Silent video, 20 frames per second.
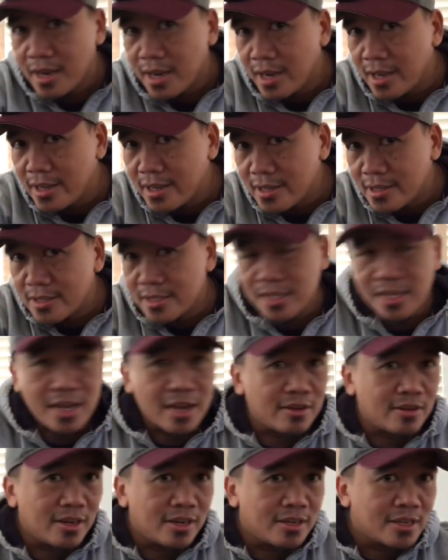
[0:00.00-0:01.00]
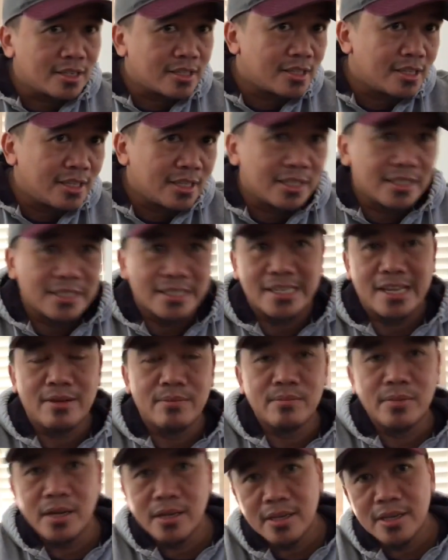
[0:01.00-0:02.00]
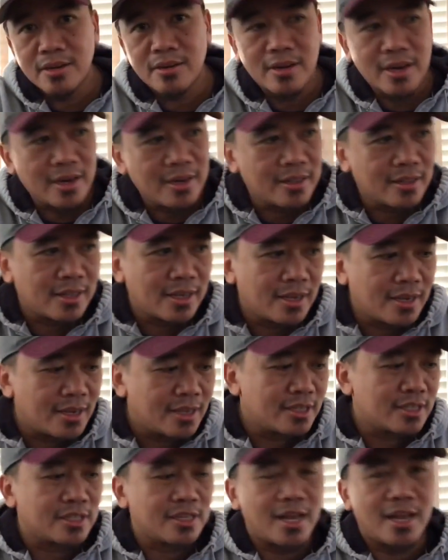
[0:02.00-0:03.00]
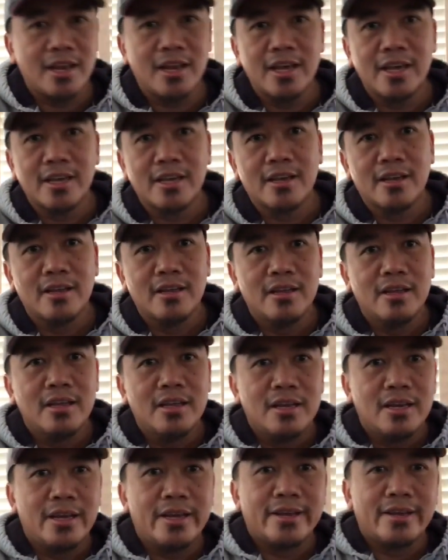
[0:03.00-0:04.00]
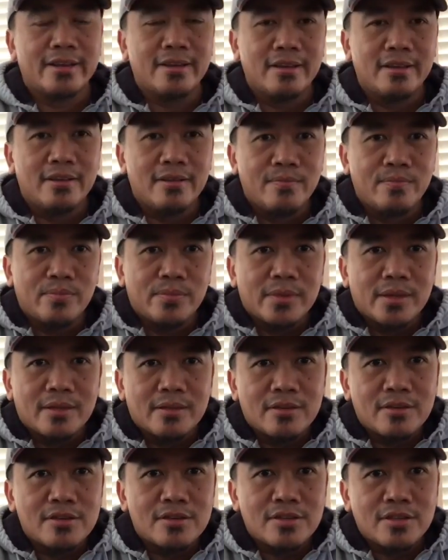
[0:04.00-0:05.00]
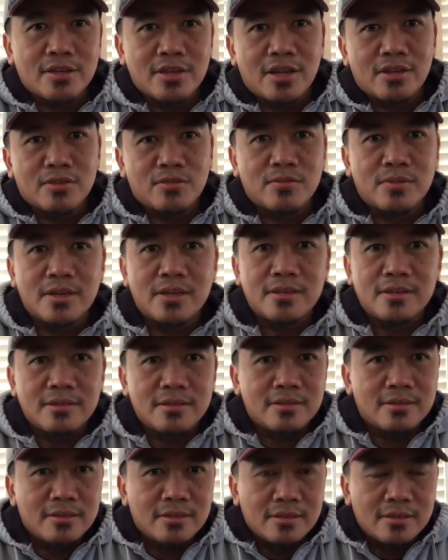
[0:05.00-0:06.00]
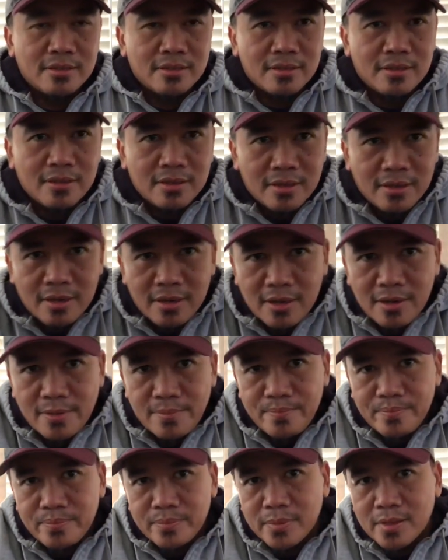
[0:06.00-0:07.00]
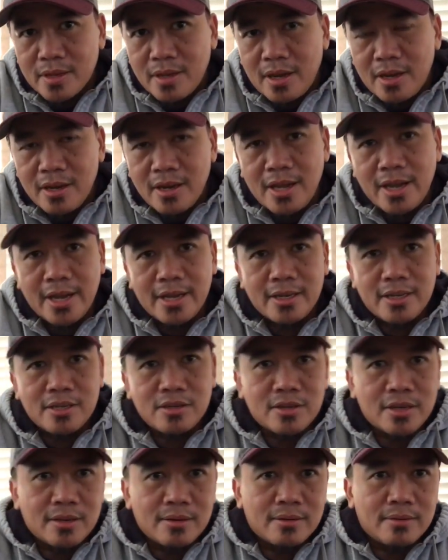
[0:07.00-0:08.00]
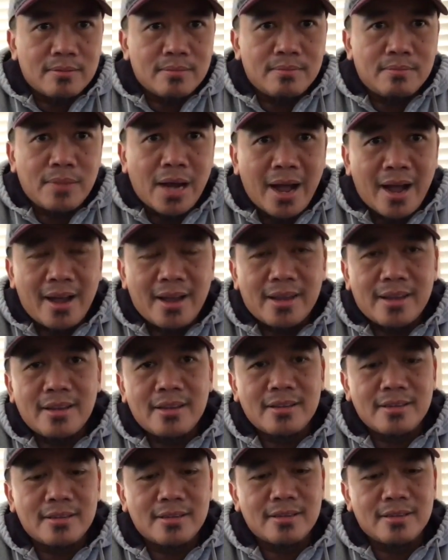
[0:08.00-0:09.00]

And see how it looks? It's not bulky or anything. It's not like there's another one online that you can buy.